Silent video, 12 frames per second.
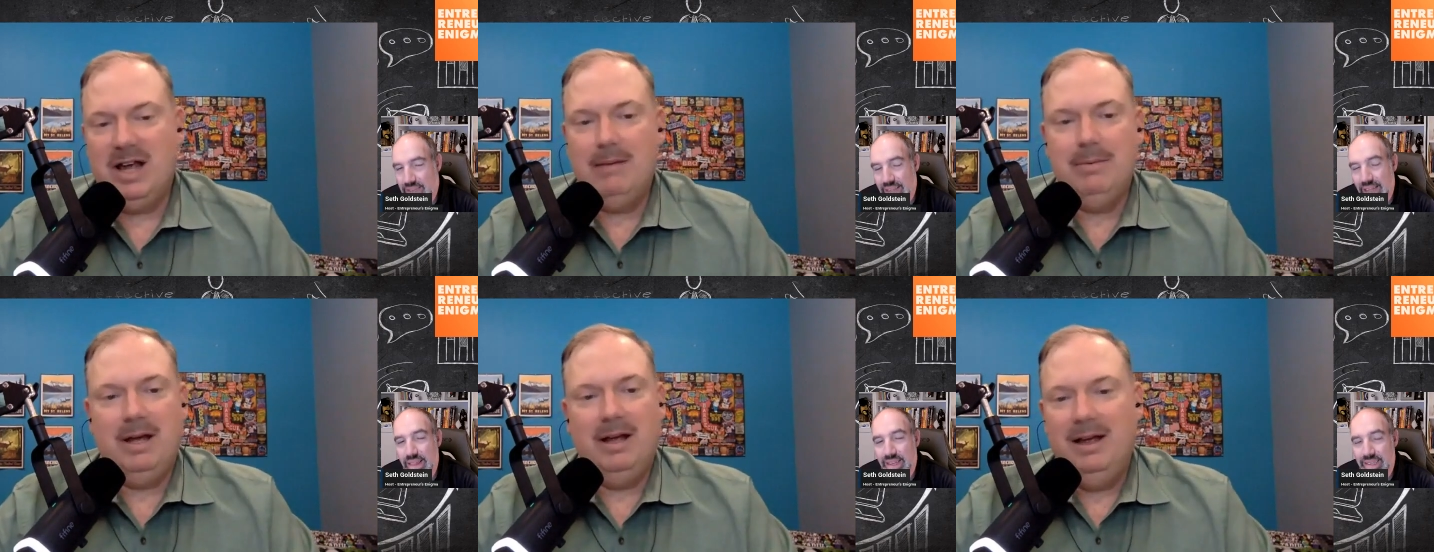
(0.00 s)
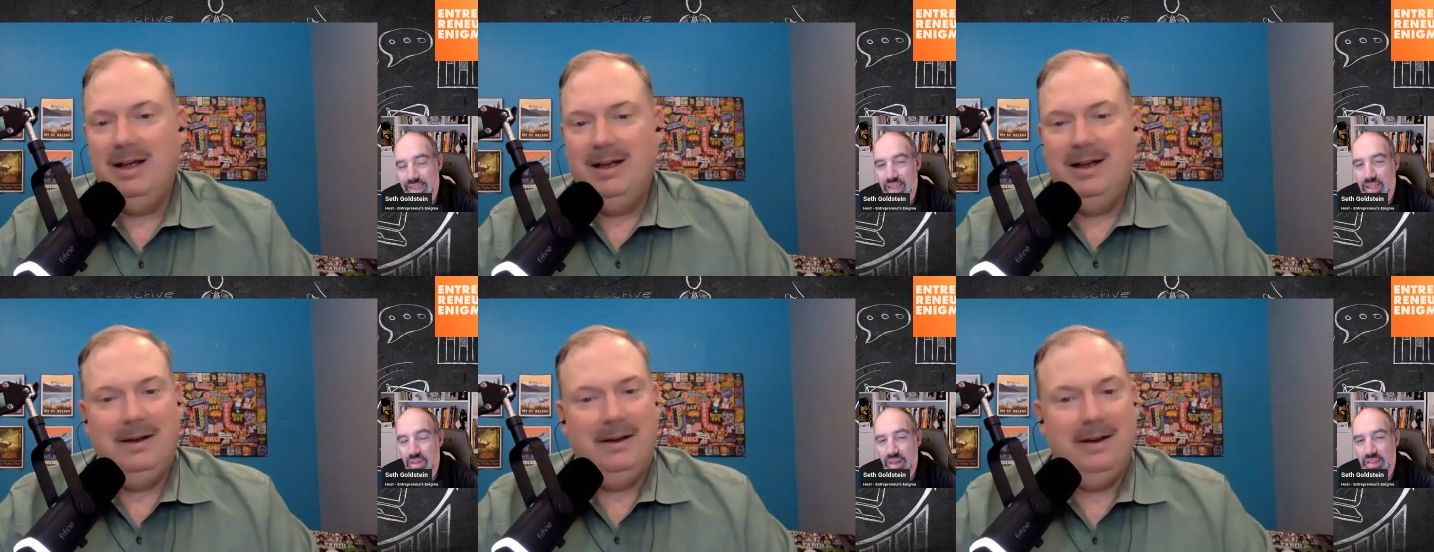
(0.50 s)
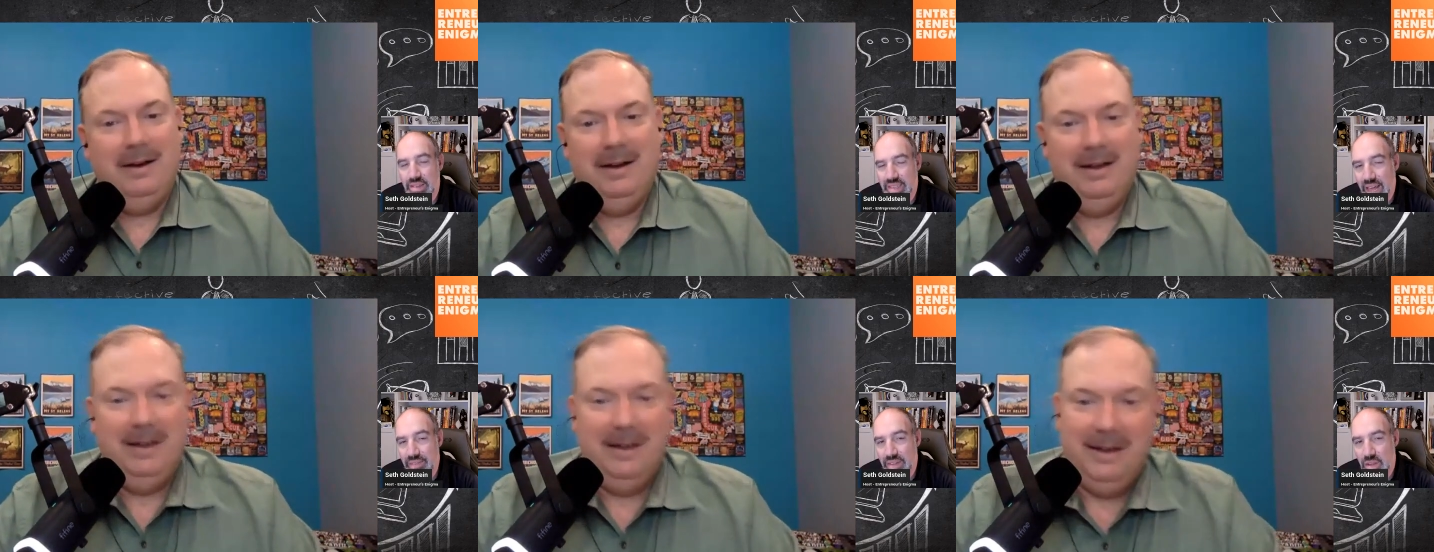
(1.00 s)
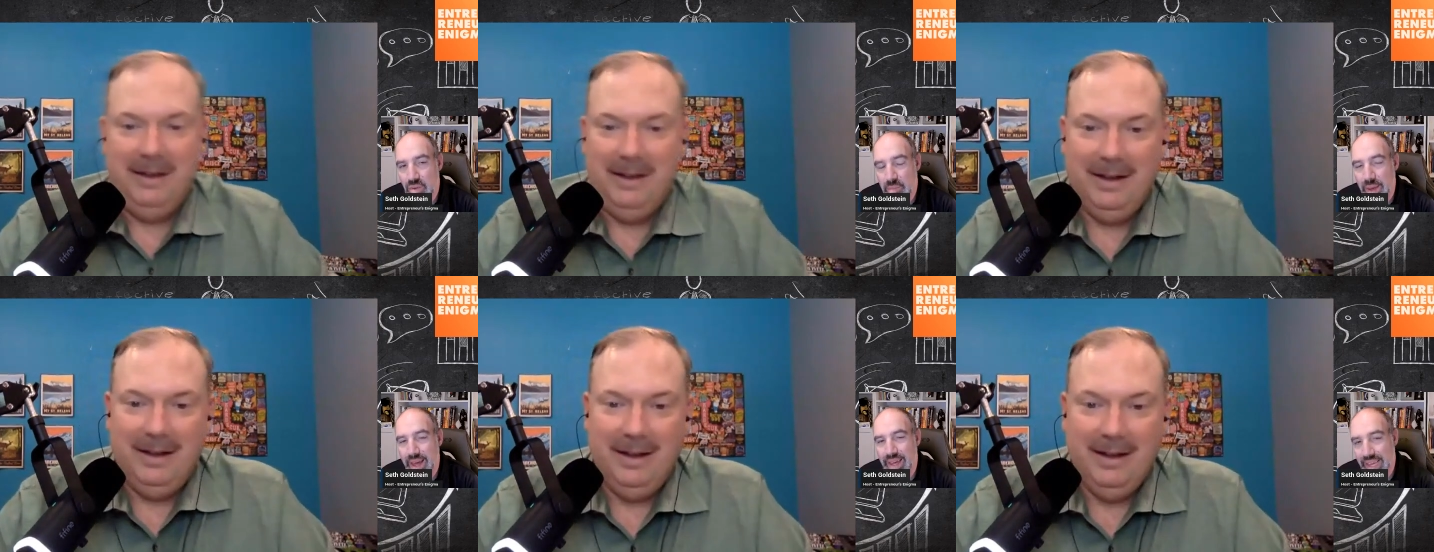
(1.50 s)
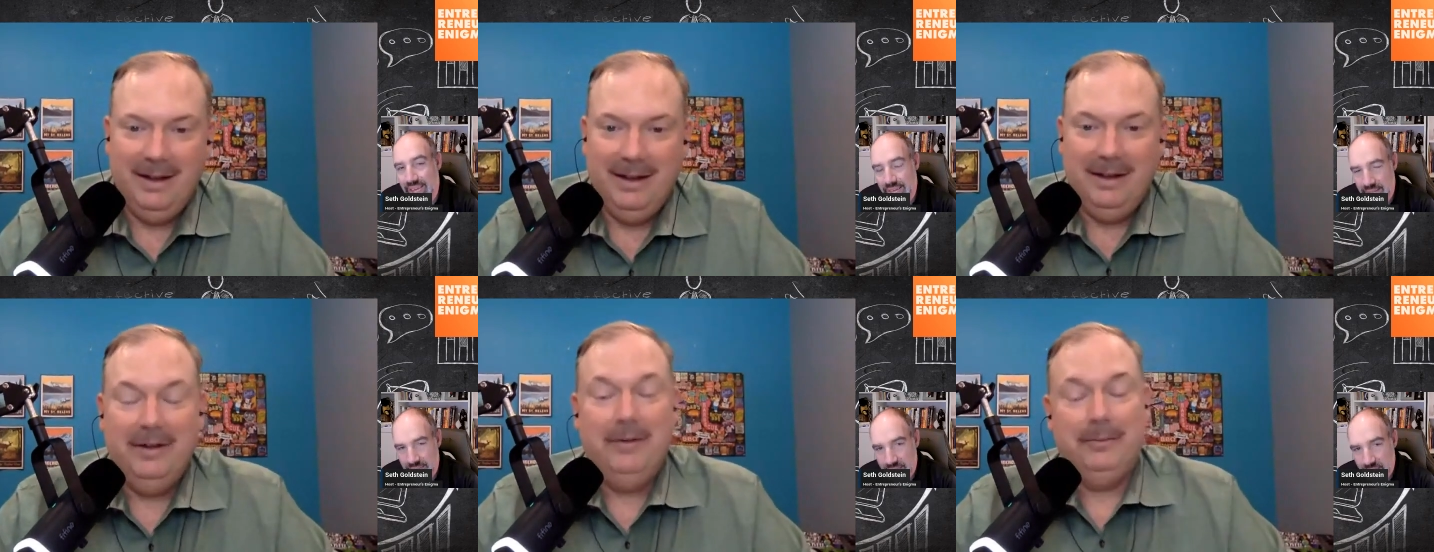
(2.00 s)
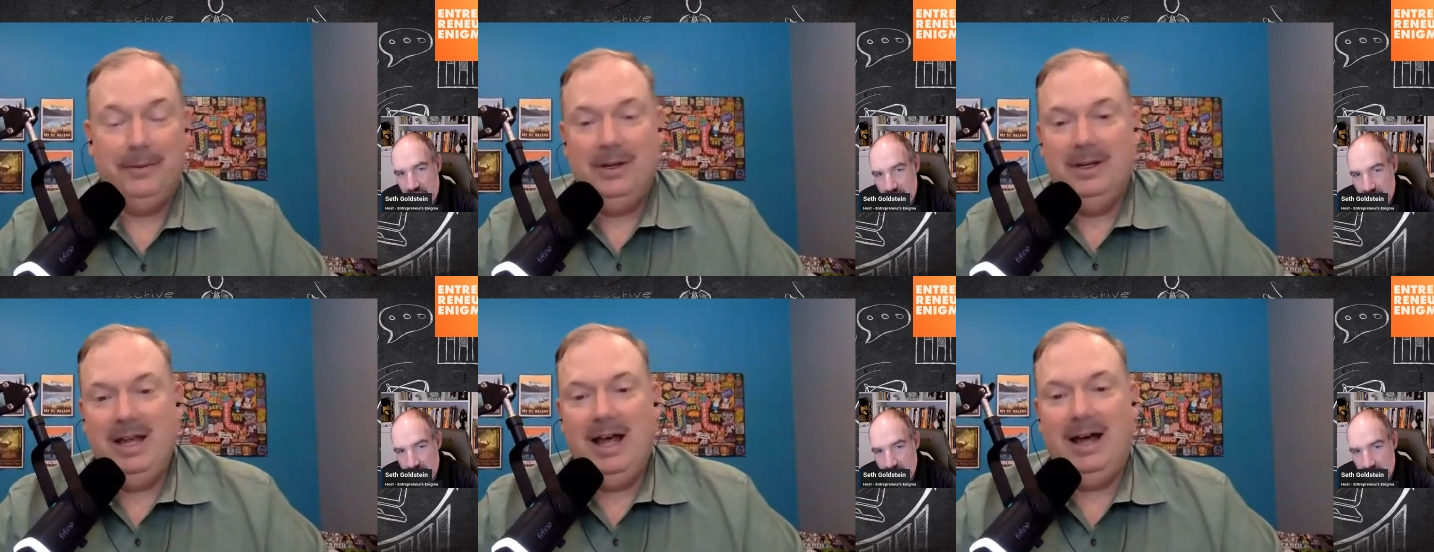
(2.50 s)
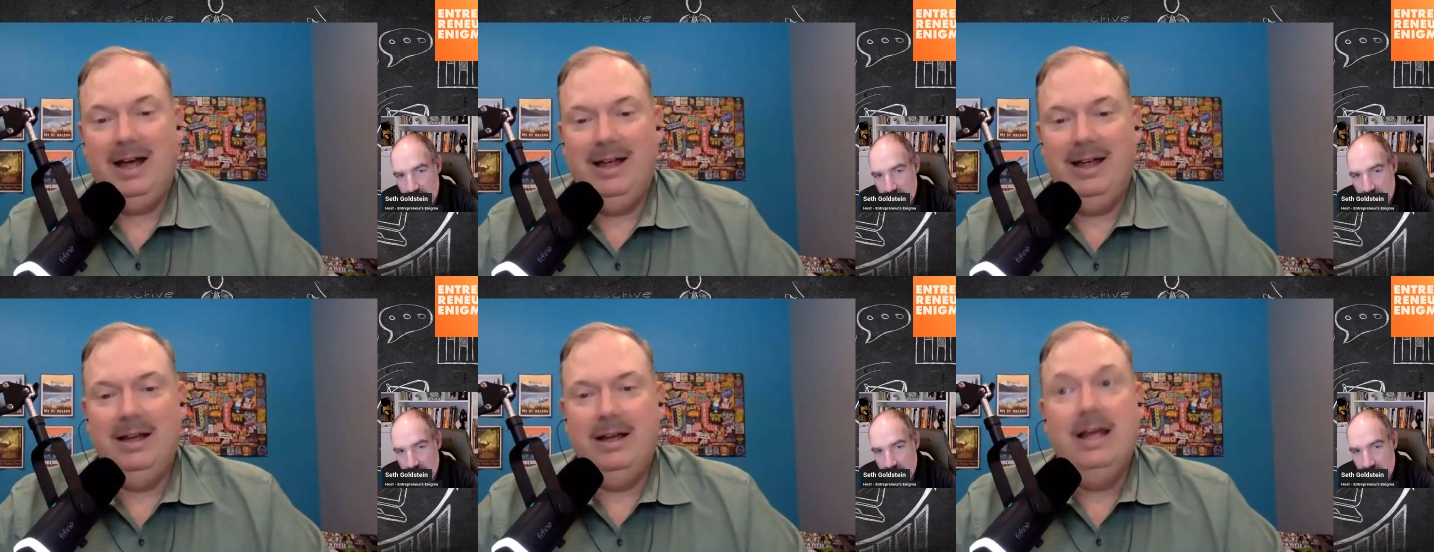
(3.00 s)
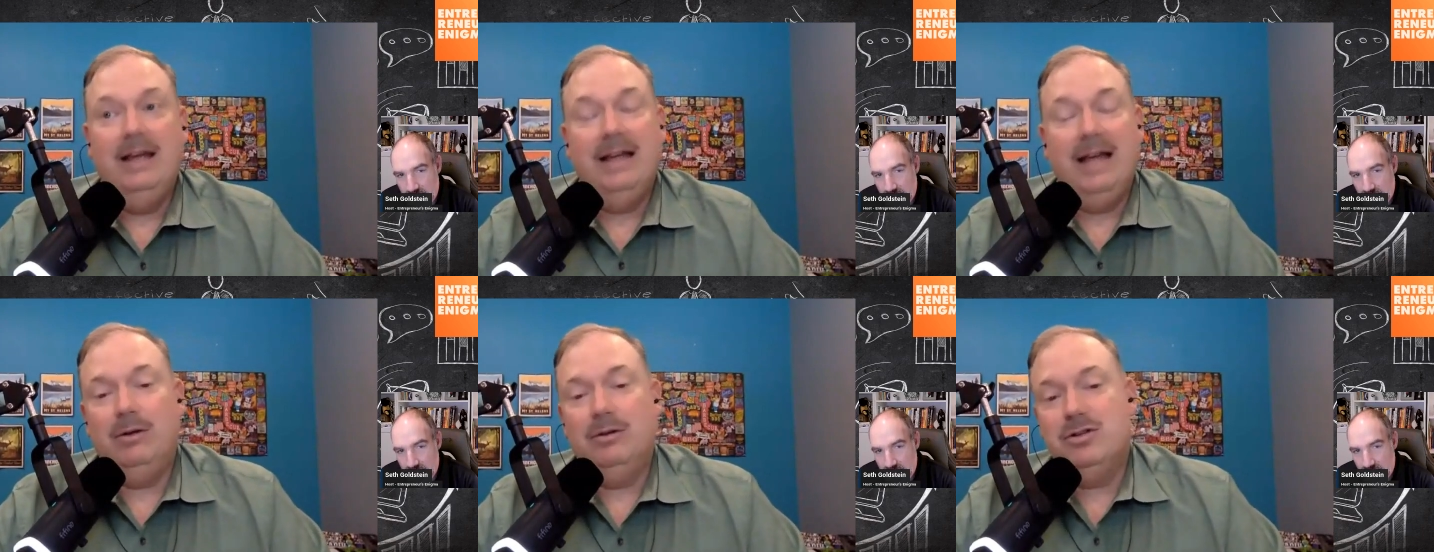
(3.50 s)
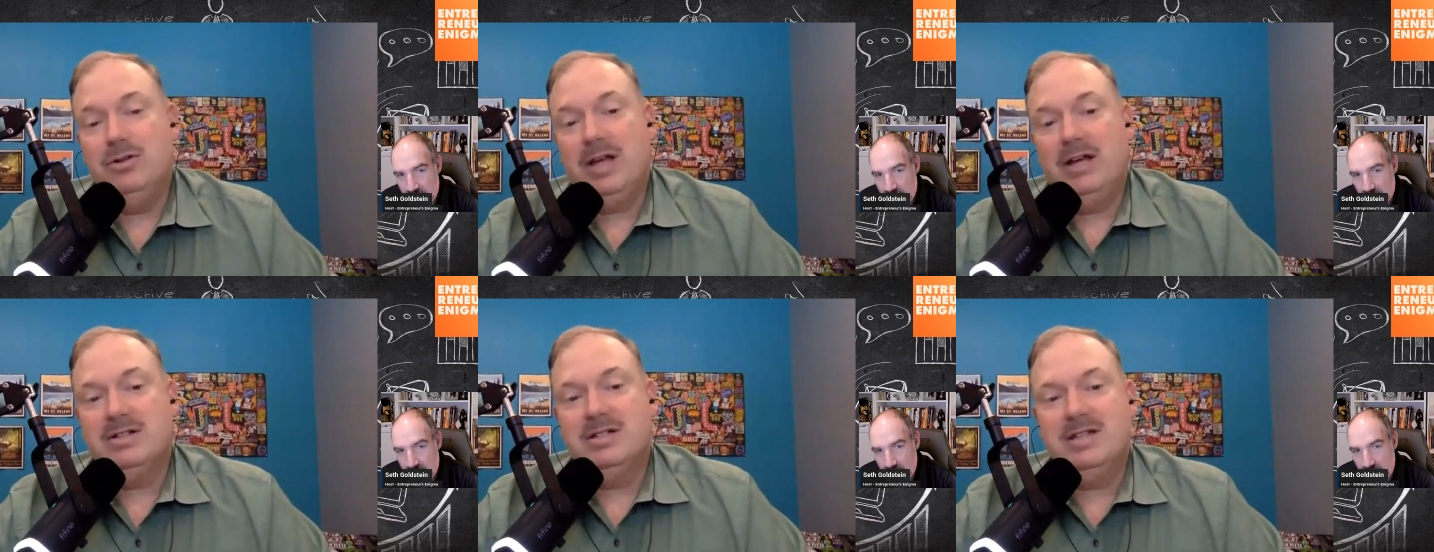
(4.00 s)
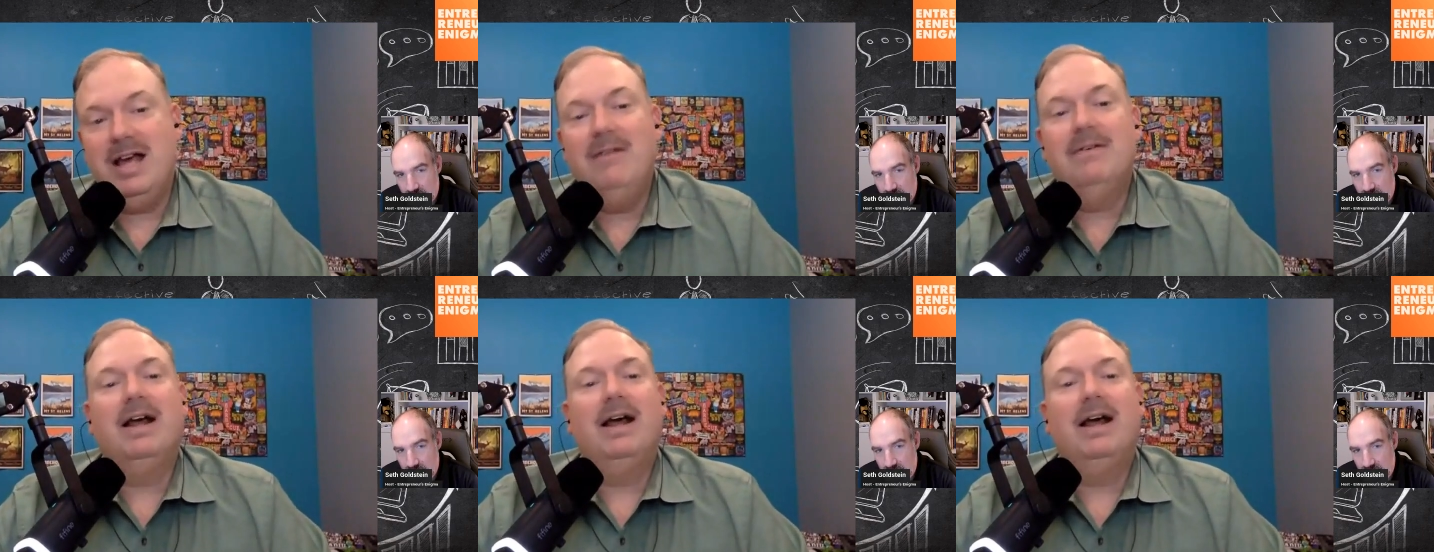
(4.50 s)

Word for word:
Speaker 1: then, then two thousand seven, you went back in.
Speaker 2: Yeah, and now two thousand seven, I